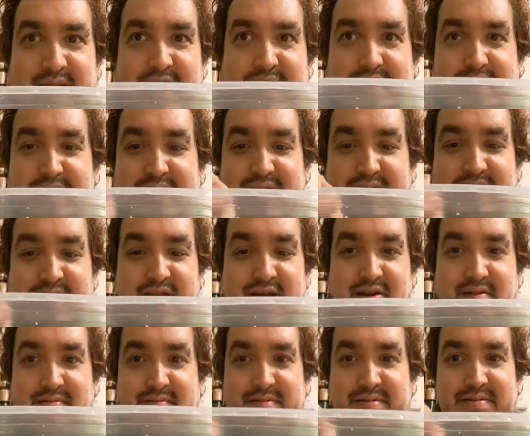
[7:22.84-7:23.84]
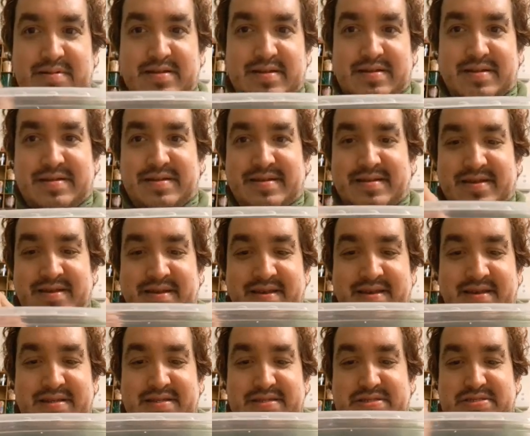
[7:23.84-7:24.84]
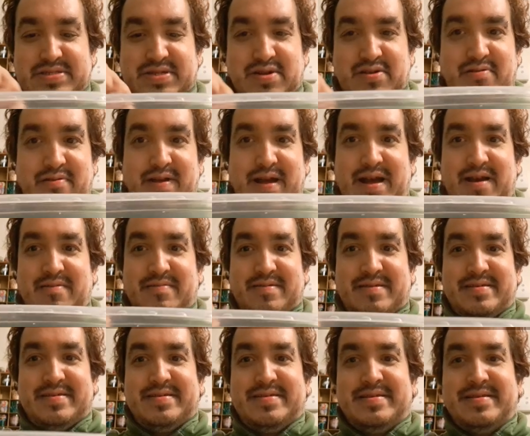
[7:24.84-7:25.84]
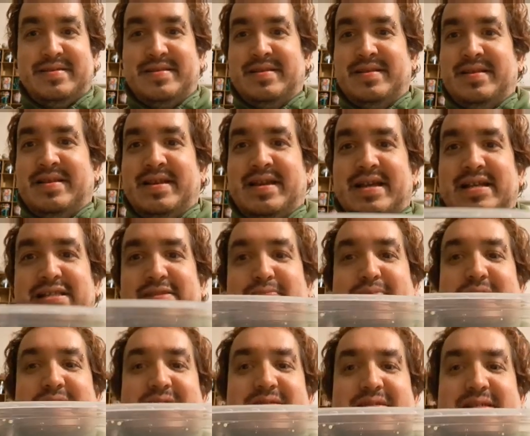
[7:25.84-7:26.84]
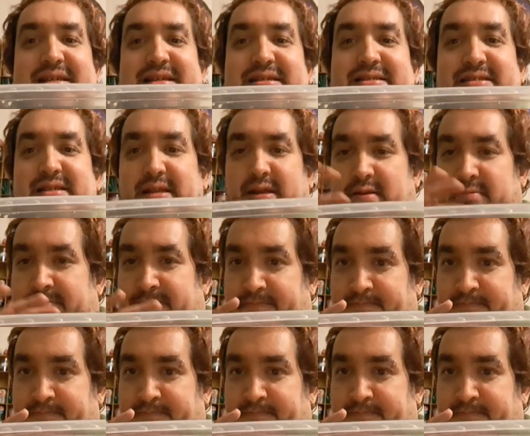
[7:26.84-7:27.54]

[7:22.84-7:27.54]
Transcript: Here you go. Stir it around. It's been seasoned.